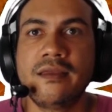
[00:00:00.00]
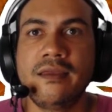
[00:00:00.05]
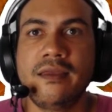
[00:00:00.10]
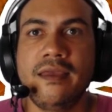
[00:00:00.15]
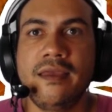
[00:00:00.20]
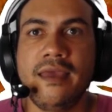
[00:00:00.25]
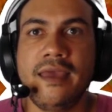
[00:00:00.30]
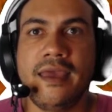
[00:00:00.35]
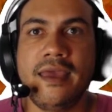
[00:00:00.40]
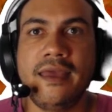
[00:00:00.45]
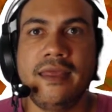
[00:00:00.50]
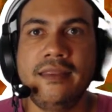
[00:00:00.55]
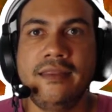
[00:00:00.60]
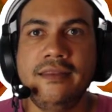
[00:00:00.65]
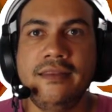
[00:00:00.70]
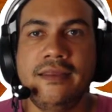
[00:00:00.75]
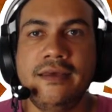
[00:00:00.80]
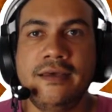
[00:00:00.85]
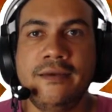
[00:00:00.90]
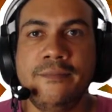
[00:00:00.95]

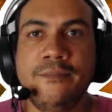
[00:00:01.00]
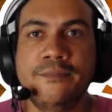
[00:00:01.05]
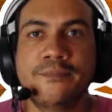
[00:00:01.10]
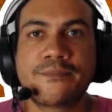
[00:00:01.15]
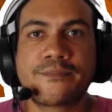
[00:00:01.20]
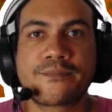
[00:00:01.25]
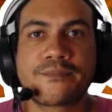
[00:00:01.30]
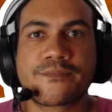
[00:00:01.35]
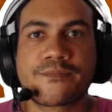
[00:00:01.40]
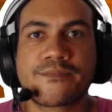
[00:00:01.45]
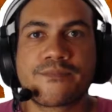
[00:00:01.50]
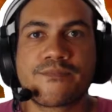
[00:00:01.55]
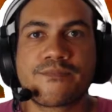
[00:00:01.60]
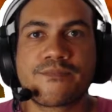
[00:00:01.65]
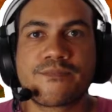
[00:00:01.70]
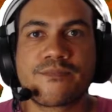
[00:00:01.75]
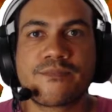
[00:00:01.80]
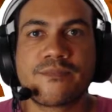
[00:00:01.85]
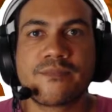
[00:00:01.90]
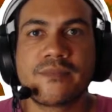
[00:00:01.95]
And
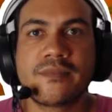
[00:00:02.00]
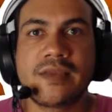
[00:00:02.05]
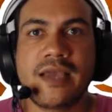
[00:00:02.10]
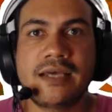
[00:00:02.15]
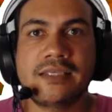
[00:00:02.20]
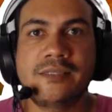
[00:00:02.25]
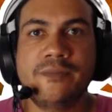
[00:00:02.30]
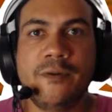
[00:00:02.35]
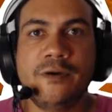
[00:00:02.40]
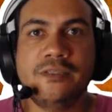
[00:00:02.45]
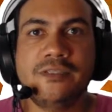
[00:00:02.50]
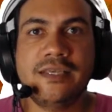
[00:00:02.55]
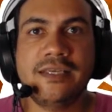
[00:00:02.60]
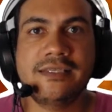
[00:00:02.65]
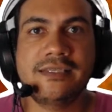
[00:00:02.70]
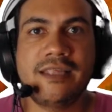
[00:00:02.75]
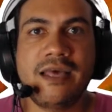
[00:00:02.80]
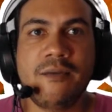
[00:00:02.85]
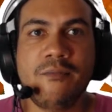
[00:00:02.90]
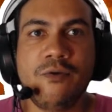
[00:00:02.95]
I suppose
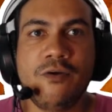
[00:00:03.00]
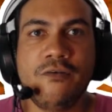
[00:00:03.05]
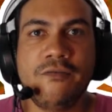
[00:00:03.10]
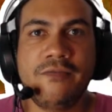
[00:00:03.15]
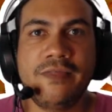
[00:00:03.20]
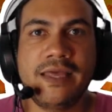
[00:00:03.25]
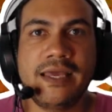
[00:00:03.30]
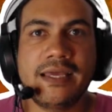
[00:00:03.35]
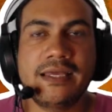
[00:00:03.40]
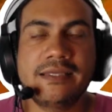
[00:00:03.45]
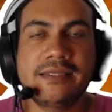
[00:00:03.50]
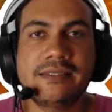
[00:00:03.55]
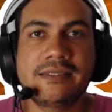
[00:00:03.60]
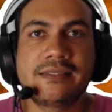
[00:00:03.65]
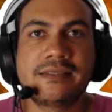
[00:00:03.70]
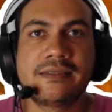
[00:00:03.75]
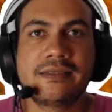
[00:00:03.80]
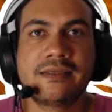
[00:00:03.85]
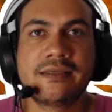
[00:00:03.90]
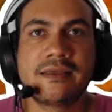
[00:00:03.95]
there's a number of
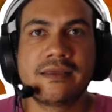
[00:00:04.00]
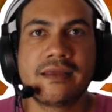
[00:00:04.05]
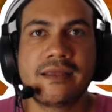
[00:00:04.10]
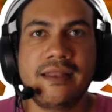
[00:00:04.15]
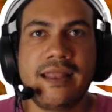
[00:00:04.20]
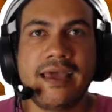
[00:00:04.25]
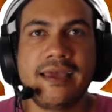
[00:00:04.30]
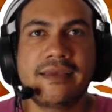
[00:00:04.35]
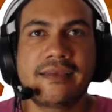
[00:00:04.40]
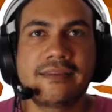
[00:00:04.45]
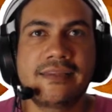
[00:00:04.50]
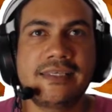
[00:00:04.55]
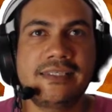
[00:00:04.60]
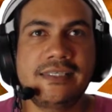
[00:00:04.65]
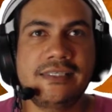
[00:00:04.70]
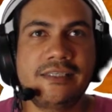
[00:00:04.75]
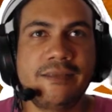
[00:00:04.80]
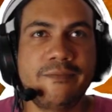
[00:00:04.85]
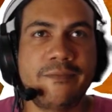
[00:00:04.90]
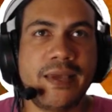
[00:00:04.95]
things, like this
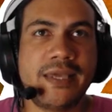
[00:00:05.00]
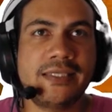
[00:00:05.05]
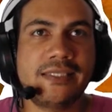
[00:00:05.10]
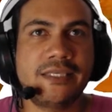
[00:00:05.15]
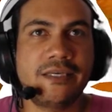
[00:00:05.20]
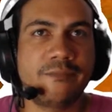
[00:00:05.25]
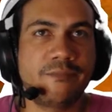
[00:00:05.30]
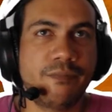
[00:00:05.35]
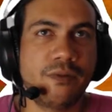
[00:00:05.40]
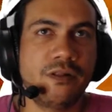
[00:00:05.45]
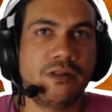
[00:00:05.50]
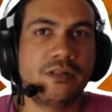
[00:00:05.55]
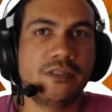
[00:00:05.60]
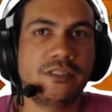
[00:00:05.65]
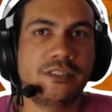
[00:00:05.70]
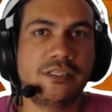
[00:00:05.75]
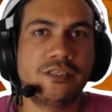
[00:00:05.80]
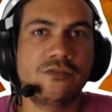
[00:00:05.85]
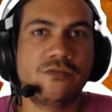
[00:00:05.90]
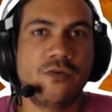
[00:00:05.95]
is a basic
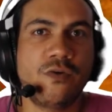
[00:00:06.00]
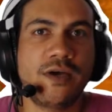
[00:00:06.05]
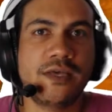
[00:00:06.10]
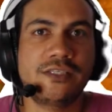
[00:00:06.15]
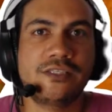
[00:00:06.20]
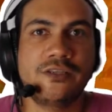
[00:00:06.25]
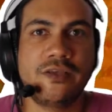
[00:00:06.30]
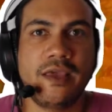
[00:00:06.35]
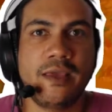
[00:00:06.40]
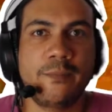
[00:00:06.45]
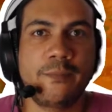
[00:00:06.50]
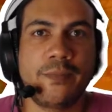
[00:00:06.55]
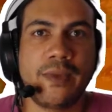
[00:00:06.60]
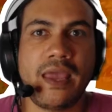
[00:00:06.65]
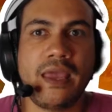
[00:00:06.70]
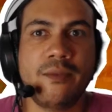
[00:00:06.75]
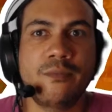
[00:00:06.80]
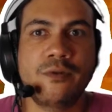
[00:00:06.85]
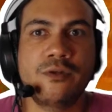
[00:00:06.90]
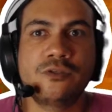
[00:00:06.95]
build just for us to be
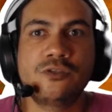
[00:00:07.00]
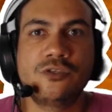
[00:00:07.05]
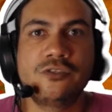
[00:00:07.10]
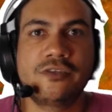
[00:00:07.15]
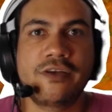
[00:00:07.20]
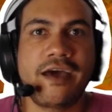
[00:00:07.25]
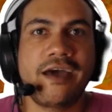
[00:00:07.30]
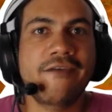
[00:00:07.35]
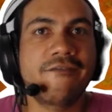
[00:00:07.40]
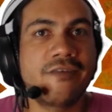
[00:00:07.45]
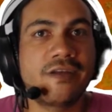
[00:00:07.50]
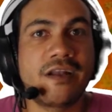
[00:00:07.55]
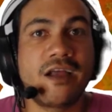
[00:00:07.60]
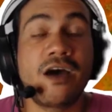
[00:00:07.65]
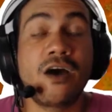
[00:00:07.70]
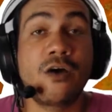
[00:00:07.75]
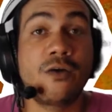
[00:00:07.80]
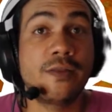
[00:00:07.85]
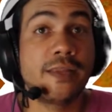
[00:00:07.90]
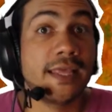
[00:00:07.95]
able to drive
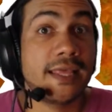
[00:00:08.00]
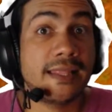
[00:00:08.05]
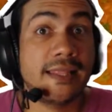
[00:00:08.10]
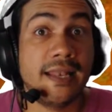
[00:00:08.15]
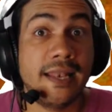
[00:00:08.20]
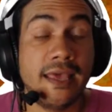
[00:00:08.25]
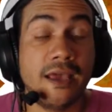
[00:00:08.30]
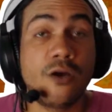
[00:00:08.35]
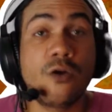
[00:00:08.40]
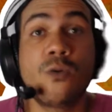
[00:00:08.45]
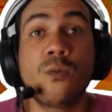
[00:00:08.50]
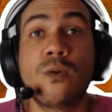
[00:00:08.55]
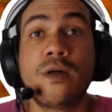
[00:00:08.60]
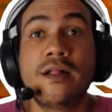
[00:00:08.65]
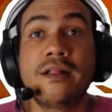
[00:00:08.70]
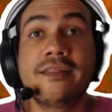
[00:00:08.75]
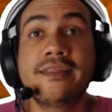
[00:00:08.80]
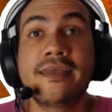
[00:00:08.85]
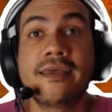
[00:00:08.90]
around in the Lego world.